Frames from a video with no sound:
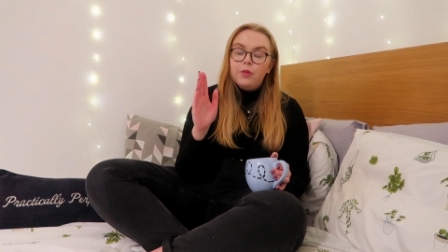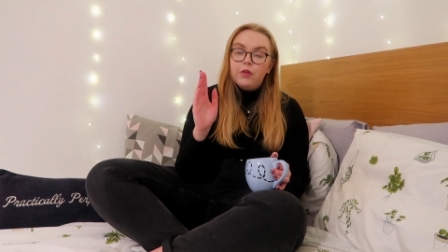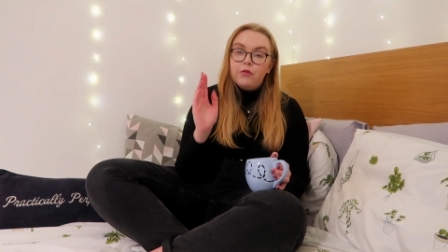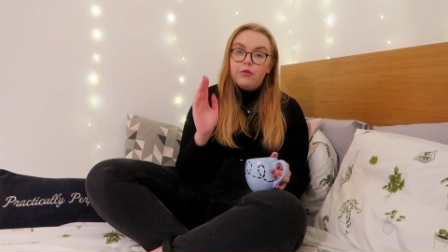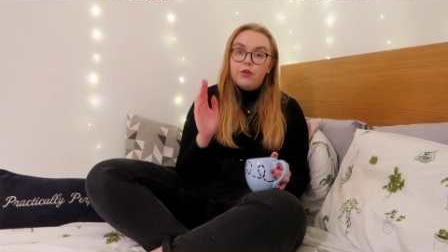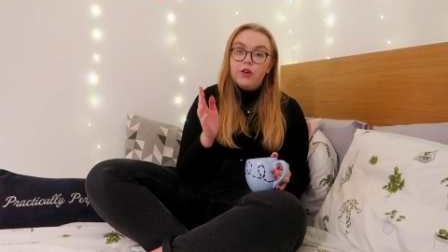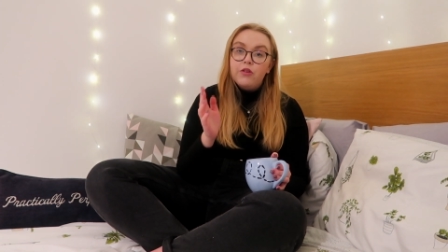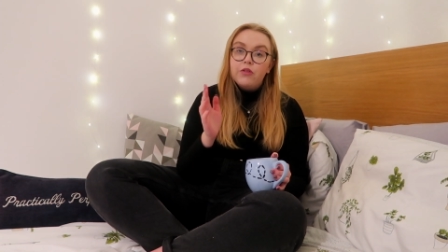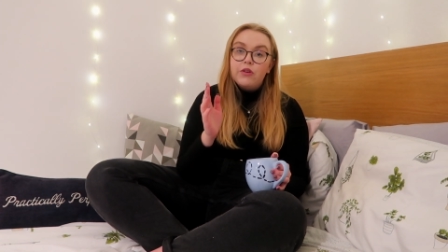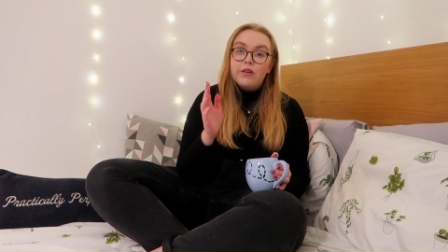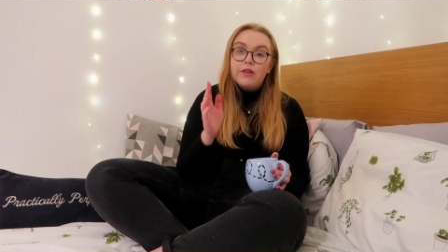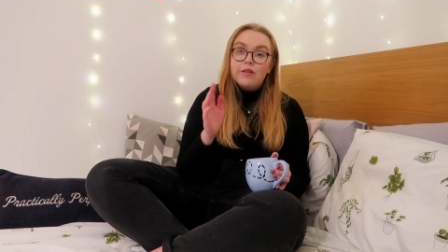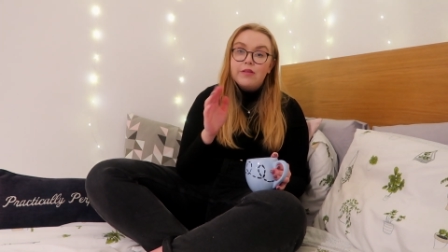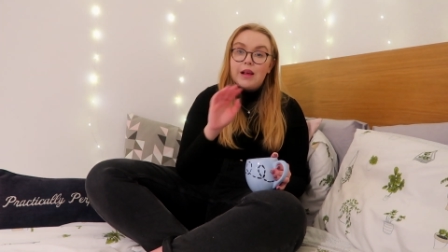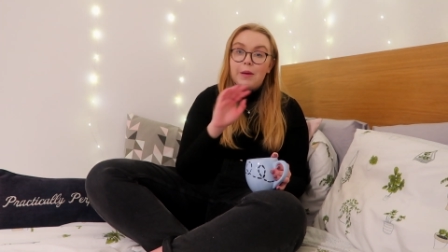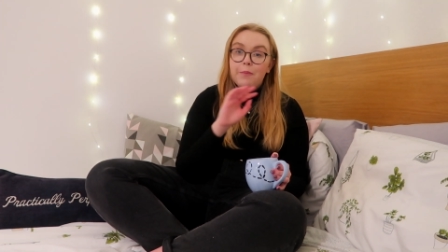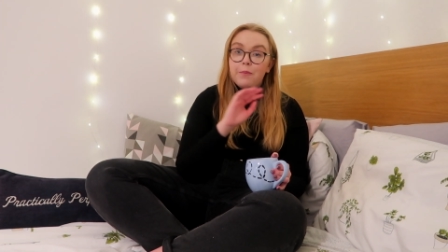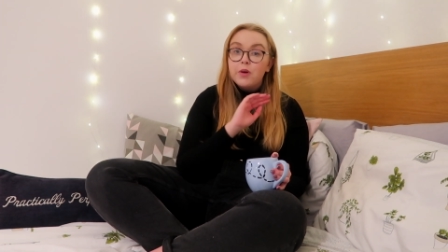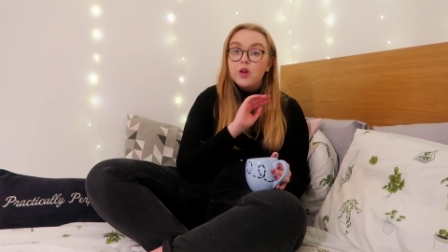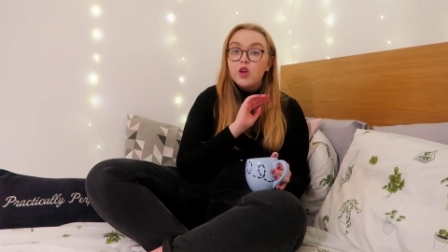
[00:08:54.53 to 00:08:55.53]
the 1st of
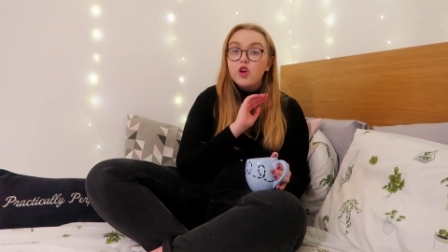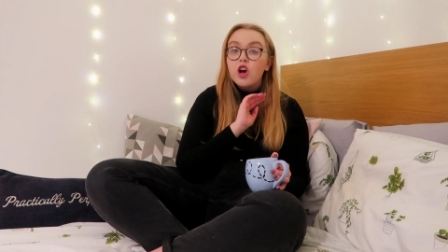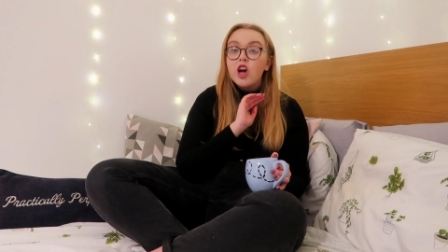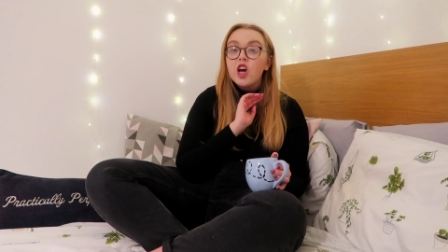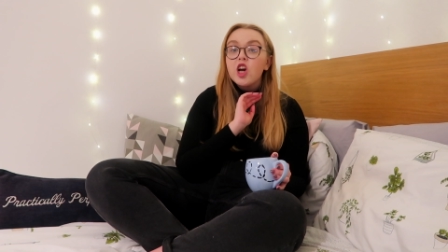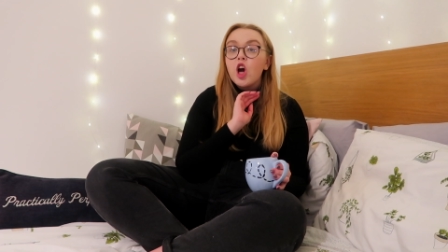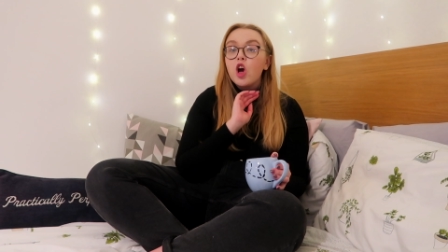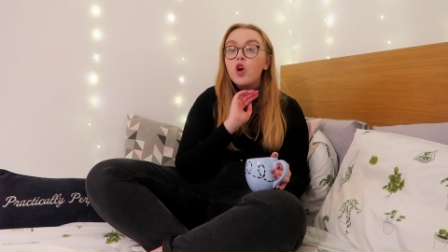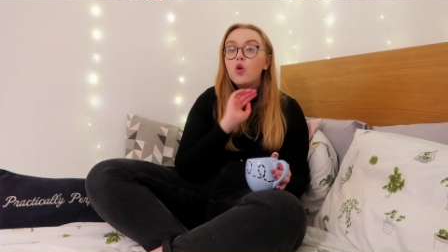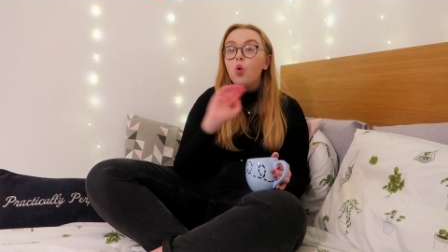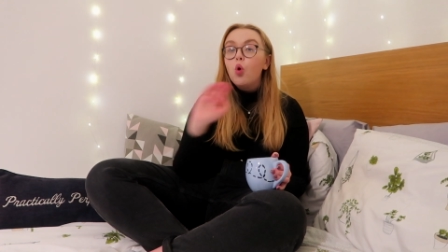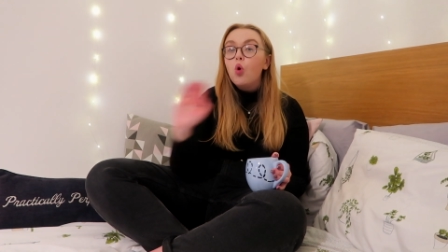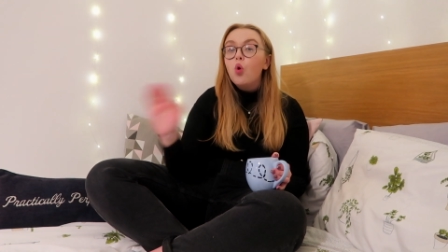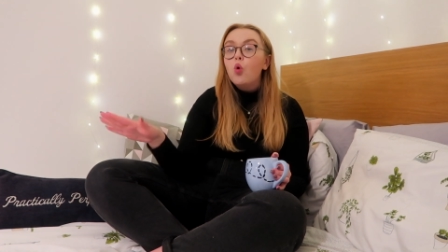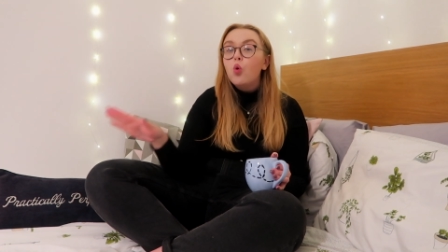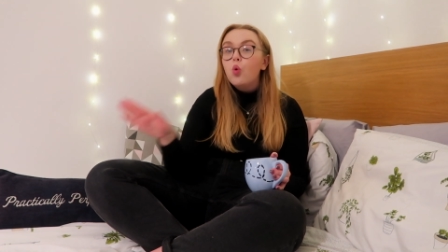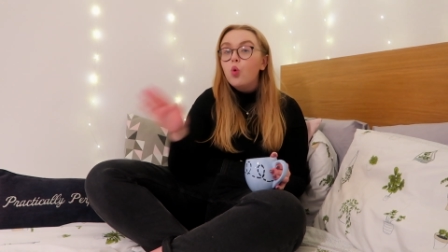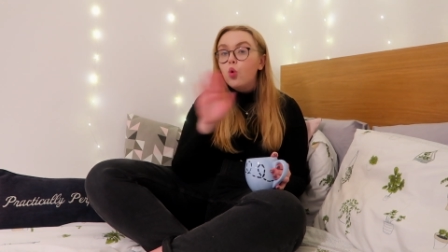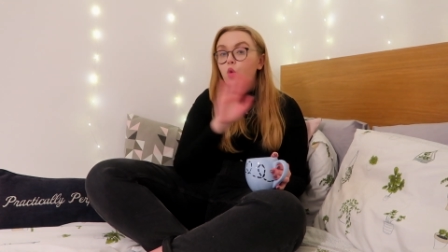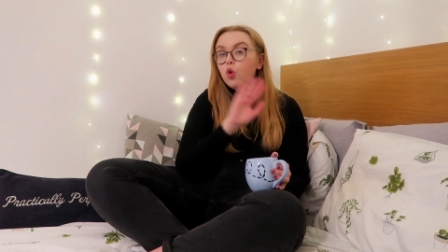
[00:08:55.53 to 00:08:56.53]
December you can go
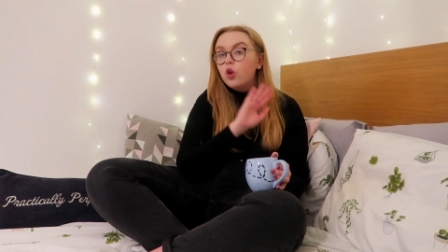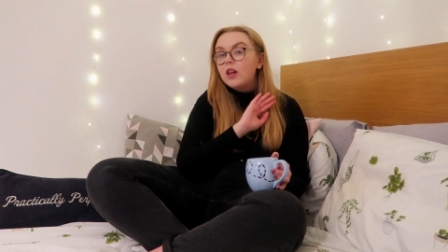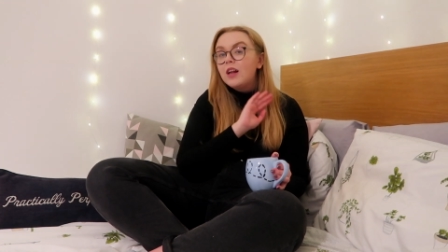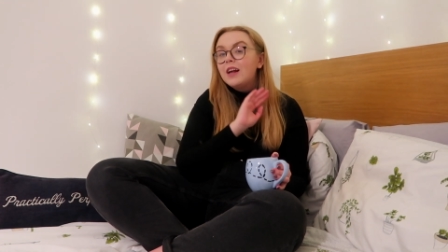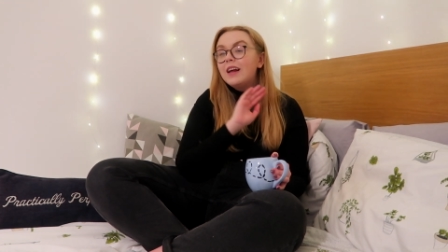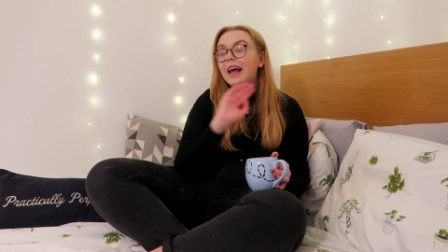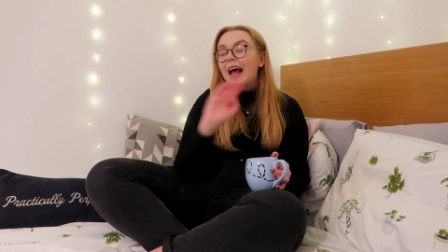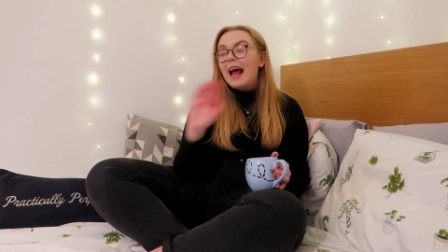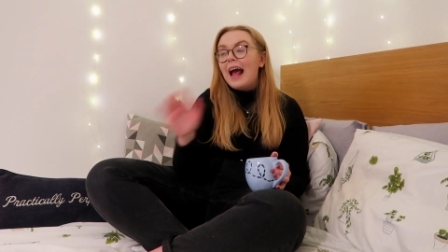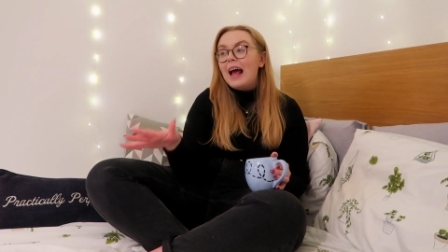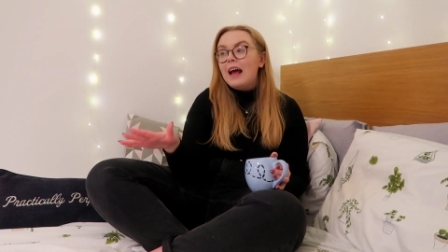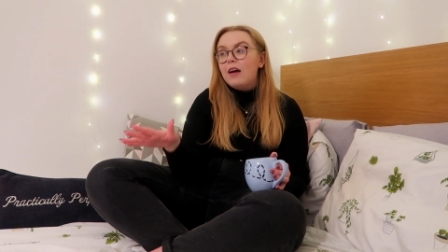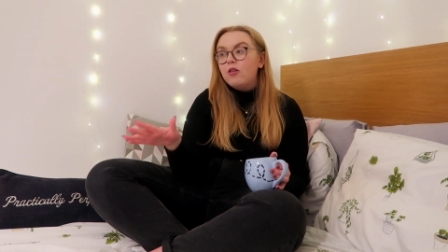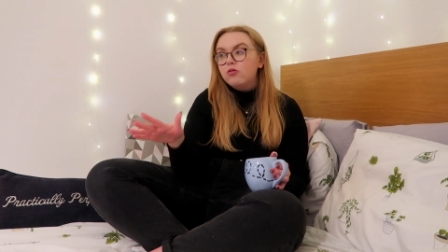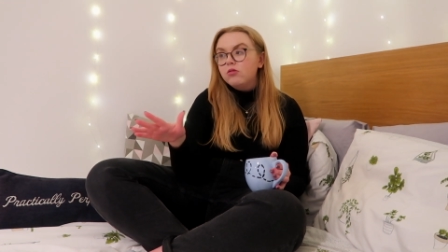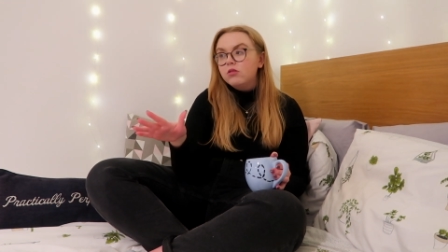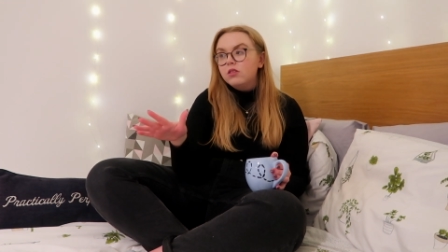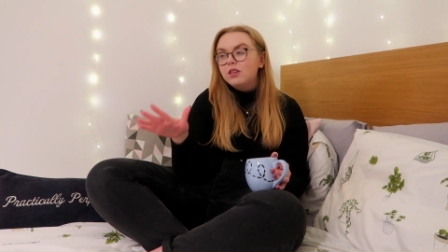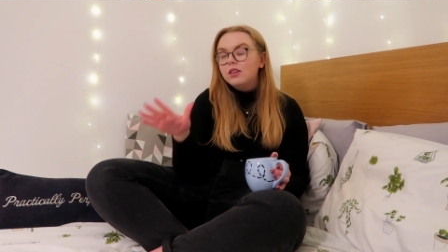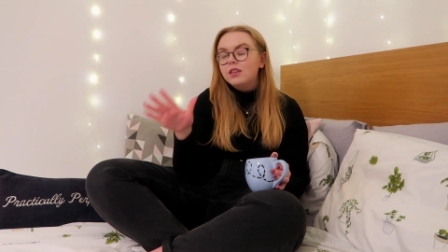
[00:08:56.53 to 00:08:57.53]
all
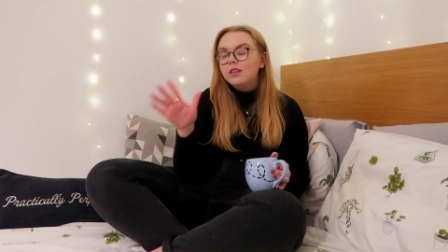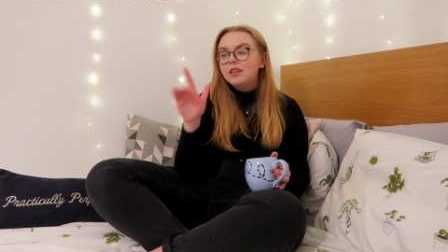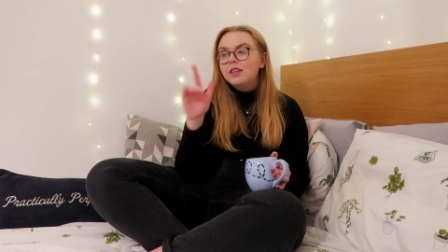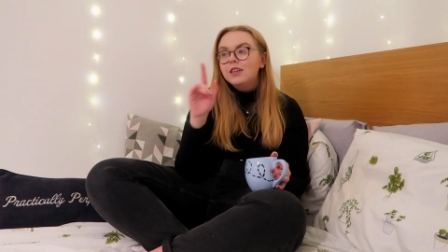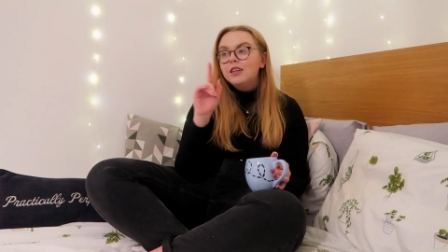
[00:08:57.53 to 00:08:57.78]
out.